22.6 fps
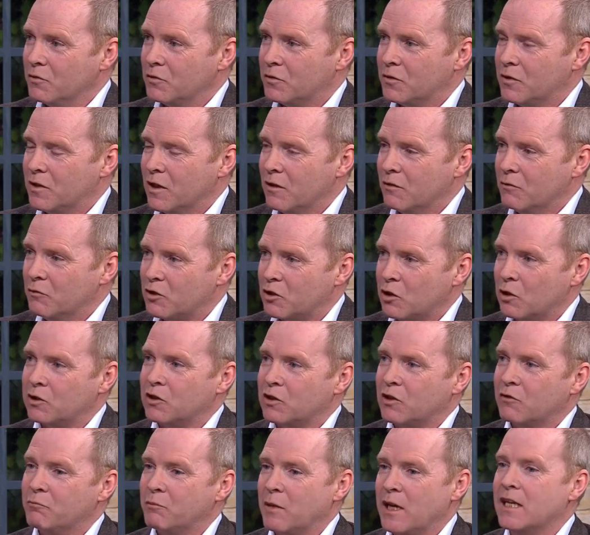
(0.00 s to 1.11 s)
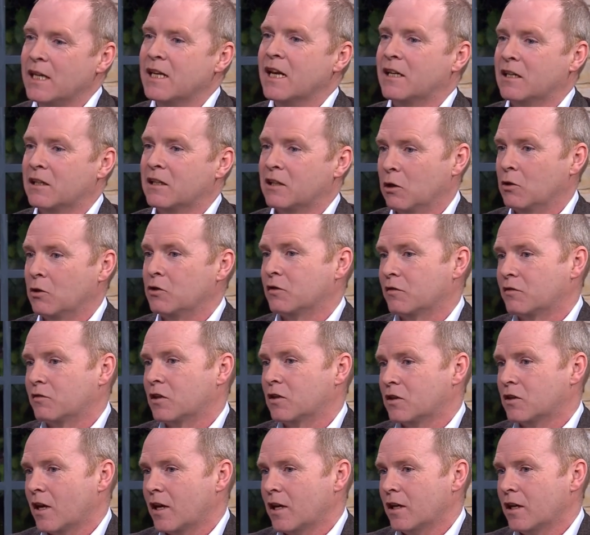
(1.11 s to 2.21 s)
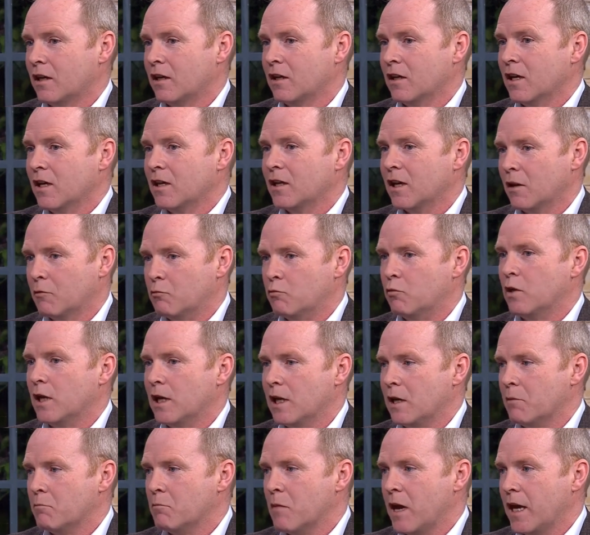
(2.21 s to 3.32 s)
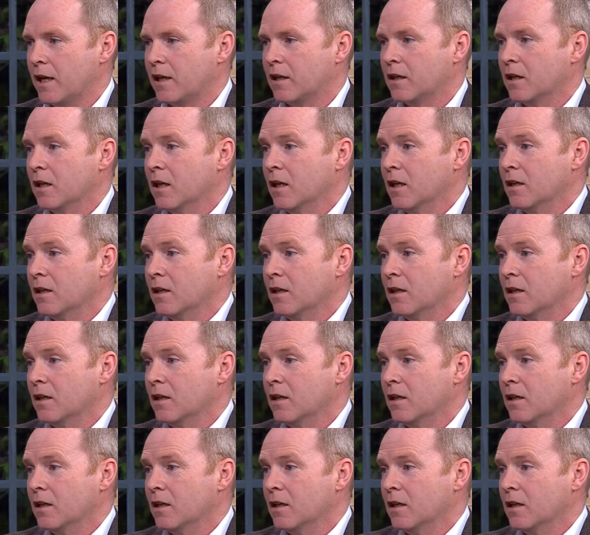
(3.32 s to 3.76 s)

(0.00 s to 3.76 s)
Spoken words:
the results of being an inclusive society can really make,